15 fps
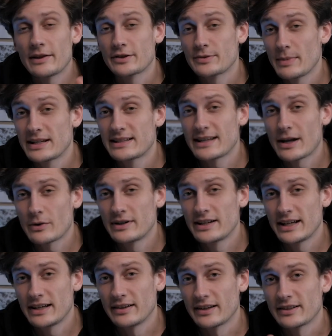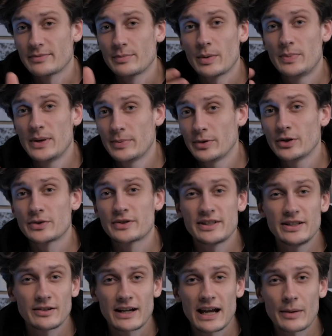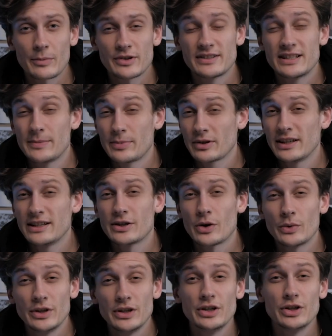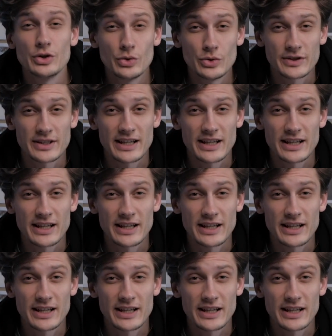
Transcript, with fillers: this might sound ridiculous, but people who steal cameras typically don't use